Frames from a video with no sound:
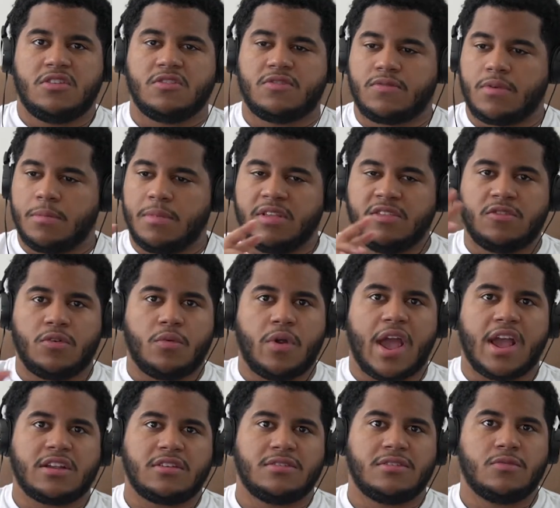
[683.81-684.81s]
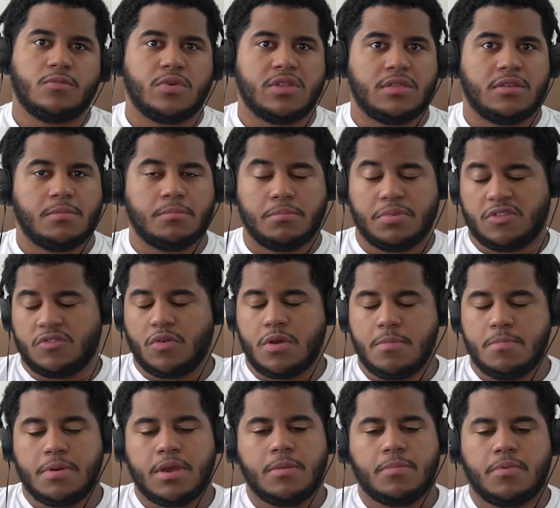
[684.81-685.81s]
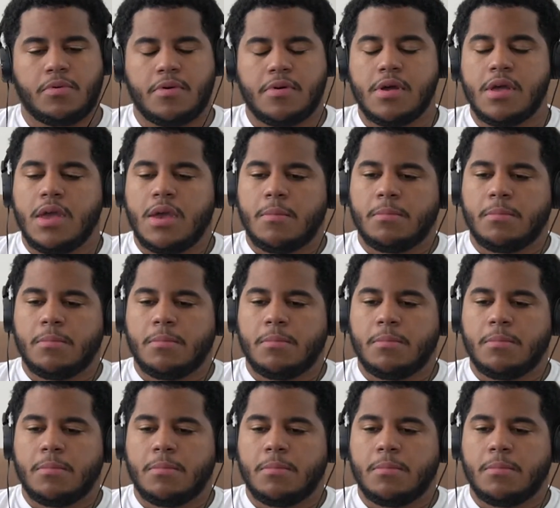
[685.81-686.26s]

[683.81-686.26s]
just from interaction between people.